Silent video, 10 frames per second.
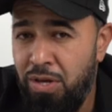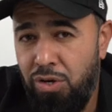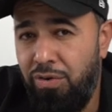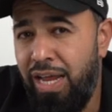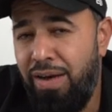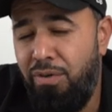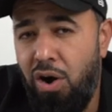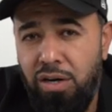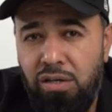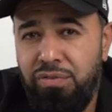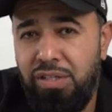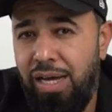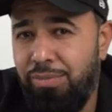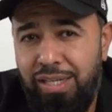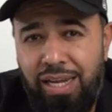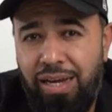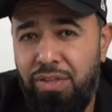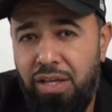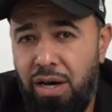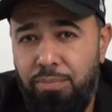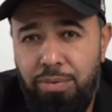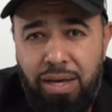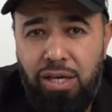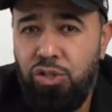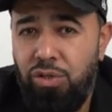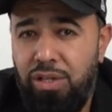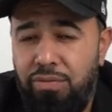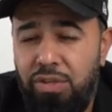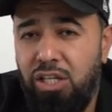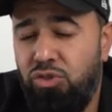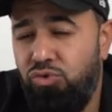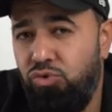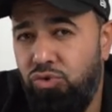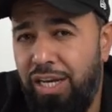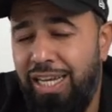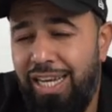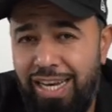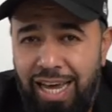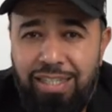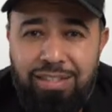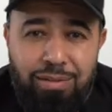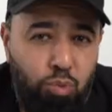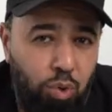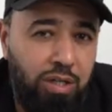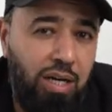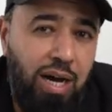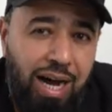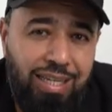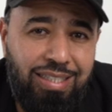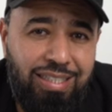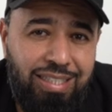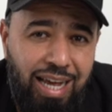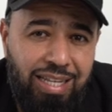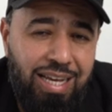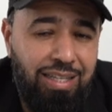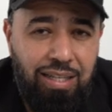You already have a hard enough time setting everything up and making sure that everything's ready and nice and working on set.